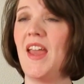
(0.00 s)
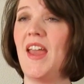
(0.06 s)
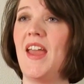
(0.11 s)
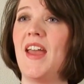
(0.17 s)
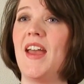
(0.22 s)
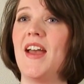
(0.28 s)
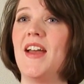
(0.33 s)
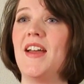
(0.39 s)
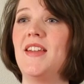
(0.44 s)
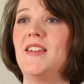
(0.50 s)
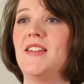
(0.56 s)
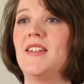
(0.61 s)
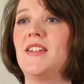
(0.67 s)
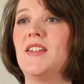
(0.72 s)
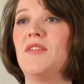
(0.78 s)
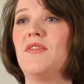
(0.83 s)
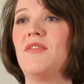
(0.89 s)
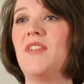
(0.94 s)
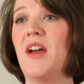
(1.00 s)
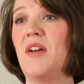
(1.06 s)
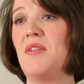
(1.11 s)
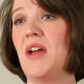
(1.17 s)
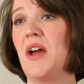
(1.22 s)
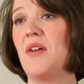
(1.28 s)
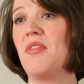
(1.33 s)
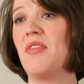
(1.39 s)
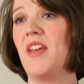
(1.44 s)
and
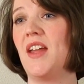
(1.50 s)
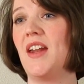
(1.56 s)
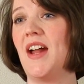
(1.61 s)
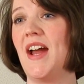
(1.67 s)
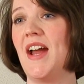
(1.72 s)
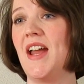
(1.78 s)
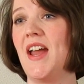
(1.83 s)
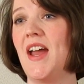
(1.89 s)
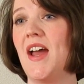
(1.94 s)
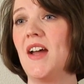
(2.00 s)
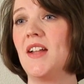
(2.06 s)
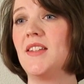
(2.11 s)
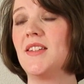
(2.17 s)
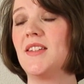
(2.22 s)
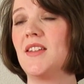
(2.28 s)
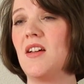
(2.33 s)
found out that I had